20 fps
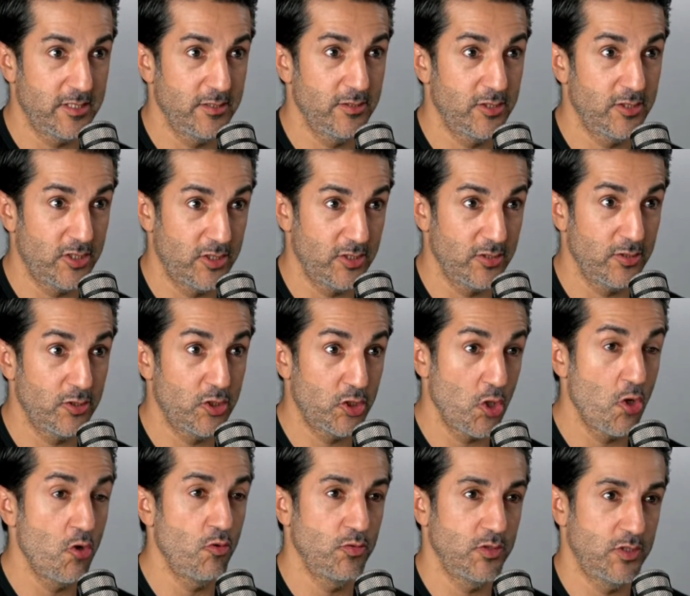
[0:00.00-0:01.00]

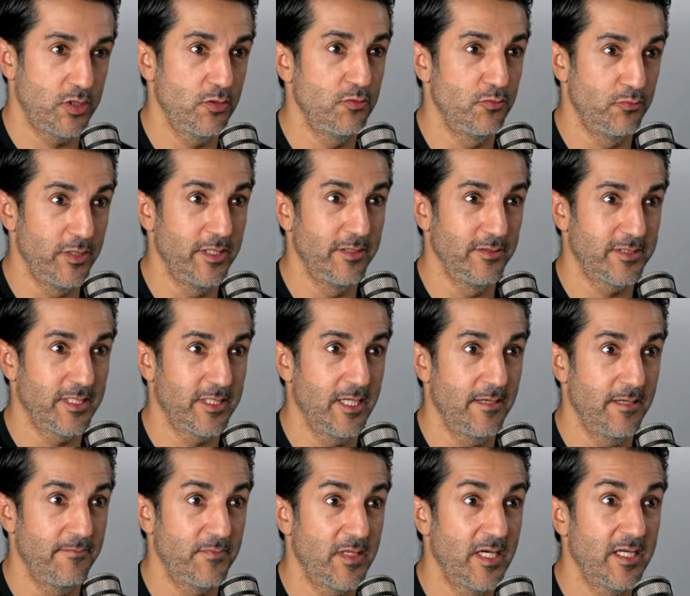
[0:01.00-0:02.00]
shows you in real
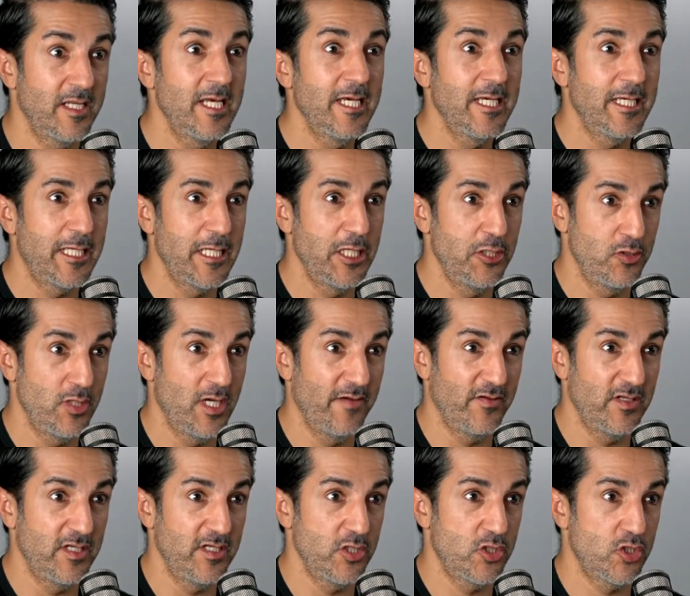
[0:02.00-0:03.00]
time that here you have
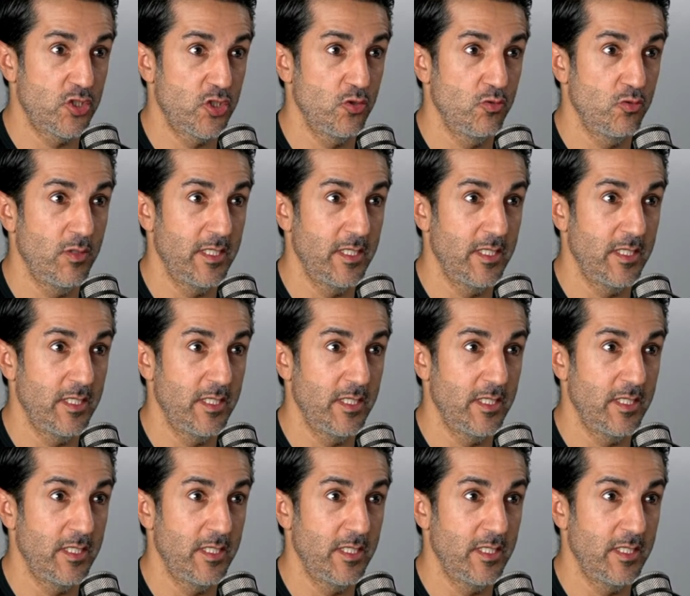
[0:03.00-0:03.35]
an issue,